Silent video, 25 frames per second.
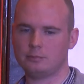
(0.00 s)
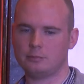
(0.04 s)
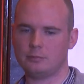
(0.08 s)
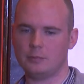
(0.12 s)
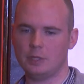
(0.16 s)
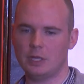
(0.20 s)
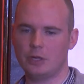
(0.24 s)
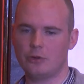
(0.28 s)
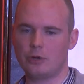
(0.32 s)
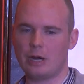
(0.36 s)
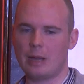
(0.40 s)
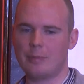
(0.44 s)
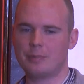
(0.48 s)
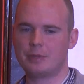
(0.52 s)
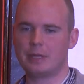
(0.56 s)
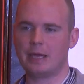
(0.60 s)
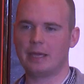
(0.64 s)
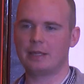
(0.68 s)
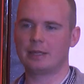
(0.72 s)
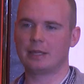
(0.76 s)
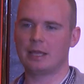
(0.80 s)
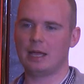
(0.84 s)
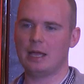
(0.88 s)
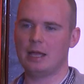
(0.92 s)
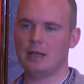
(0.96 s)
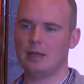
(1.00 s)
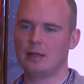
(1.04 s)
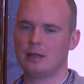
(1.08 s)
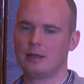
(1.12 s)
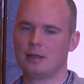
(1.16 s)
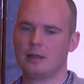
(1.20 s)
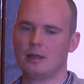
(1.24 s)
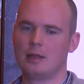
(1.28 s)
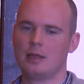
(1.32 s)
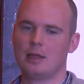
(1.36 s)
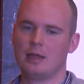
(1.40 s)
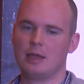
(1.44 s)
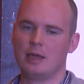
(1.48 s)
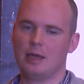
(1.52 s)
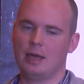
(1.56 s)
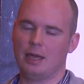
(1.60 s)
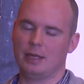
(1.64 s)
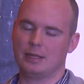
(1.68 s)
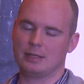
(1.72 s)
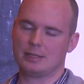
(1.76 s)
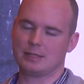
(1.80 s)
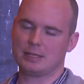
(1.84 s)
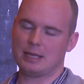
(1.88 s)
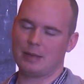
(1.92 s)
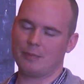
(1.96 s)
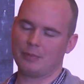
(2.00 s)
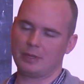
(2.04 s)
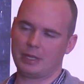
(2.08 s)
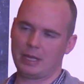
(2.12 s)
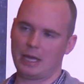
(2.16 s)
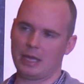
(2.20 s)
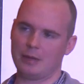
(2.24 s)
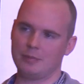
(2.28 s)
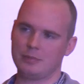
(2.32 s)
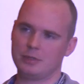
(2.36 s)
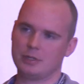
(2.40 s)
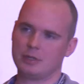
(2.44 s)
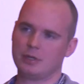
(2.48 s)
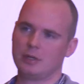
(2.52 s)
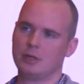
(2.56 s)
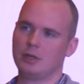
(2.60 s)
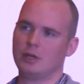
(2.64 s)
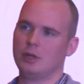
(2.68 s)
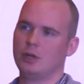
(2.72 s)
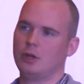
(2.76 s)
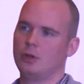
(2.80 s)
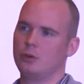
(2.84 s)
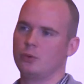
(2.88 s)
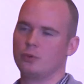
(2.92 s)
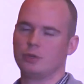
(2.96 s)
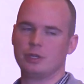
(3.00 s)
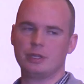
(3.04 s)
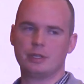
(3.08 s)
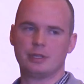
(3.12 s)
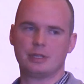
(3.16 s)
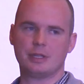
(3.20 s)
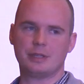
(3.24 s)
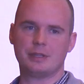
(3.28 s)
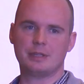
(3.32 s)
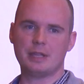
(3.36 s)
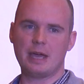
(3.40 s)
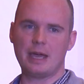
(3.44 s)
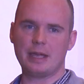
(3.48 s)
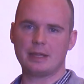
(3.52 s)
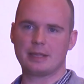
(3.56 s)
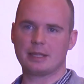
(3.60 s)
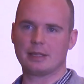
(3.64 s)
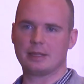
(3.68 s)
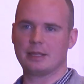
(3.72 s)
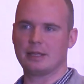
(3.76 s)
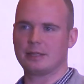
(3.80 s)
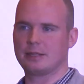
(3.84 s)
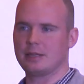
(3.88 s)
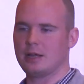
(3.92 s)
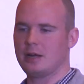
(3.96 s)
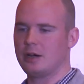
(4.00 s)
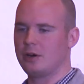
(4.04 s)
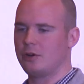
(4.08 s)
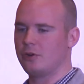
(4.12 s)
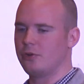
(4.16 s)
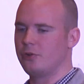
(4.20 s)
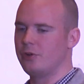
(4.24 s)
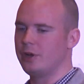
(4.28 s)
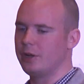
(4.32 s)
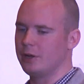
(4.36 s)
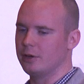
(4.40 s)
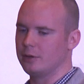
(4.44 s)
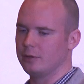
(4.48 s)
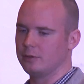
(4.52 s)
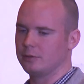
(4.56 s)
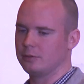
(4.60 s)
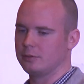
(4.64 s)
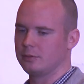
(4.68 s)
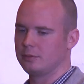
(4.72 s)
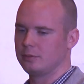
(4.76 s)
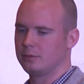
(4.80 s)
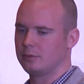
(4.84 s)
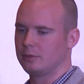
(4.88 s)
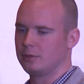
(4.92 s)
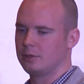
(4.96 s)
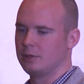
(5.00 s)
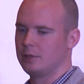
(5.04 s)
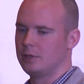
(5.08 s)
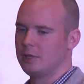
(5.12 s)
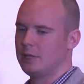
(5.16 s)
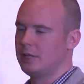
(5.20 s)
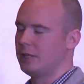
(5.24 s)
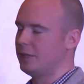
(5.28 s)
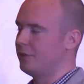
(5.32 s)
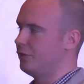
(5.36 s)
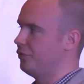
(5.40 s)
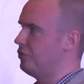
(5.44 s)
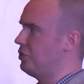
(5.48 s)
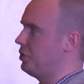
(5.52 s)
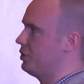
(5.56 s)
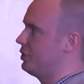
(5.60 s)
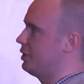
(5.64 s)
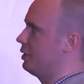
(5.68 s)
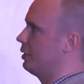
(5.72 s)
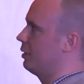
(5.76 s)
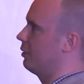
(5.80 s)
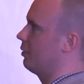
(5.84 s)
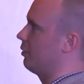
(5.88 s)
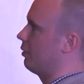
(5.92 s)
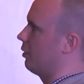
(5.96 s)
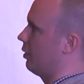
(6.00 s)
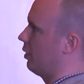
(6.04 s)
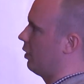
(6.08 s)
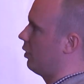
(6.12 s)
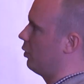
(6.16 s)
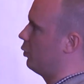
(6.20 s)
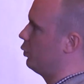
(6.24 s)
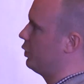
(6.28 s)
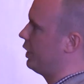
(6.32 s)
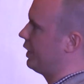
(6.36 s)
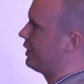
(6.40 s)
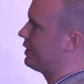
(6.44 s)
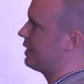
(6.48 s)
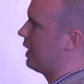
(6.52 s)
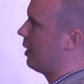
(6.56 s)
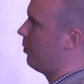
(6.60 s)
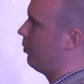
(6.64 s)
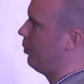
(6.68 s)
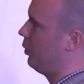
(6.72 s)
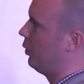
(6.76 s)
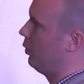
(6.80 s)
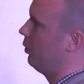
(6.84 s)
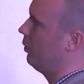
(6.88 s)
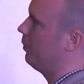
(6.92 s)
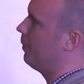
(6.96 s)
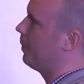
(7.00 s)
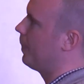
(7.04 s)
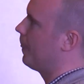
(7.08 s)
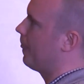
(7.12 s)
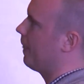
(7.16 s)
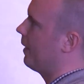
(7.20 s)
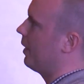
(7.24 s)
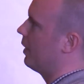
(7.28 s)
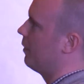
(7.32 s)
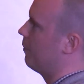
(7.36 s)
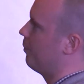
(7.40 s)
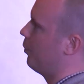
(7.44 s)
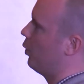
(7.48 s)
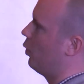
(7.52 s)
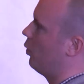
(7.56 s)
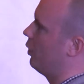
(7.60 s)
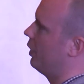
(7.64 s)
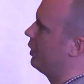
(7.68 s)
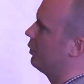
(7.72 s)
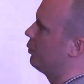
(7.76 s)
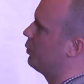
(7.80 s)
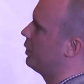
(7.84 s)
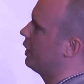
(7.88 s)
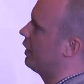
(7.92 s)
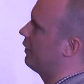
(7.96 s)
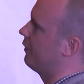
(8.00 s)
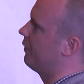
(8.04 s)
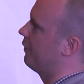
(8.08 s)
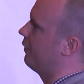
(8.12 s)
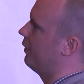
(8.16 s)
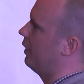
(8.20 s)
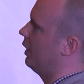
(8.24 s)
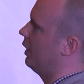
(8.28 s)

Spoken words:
crap data, and sometimes you need the data that are real. There's a good example. In Poland, we have